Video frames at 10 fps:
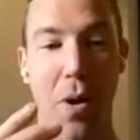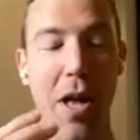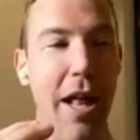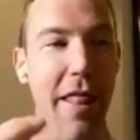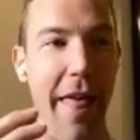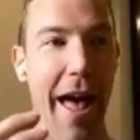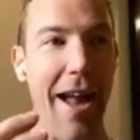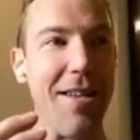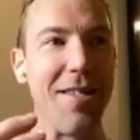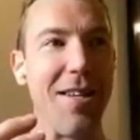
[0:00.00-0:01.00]
So
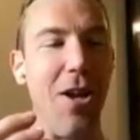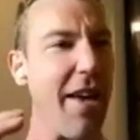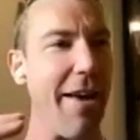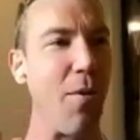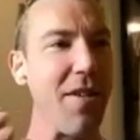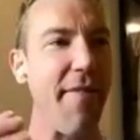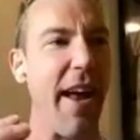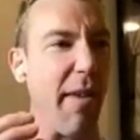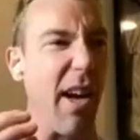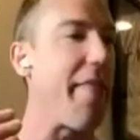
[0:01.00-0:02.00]
there's ones
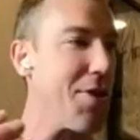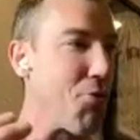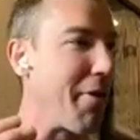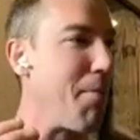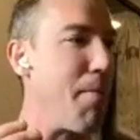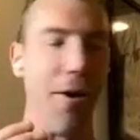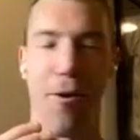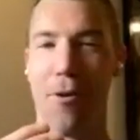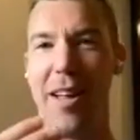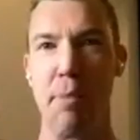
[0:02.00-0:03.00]
I've had, that's really
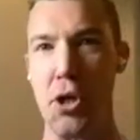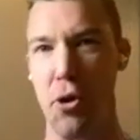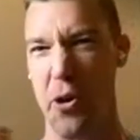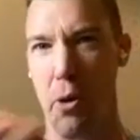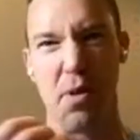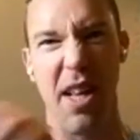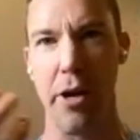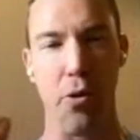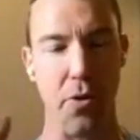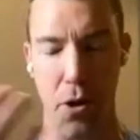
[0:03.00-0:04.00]
bitter, especially your herbs.
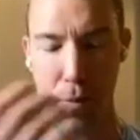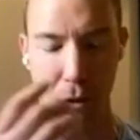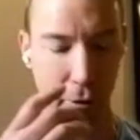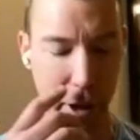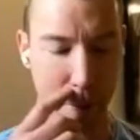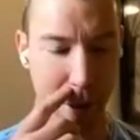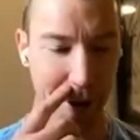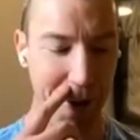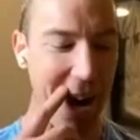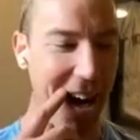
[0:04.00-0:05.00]
A lot of those herbs are really
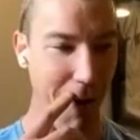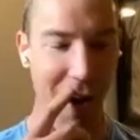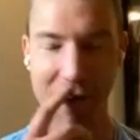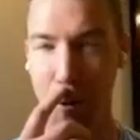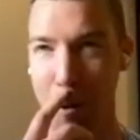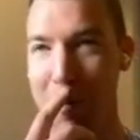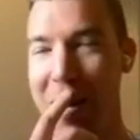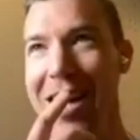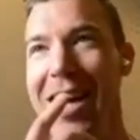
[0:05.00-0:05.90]
bitter in raw form.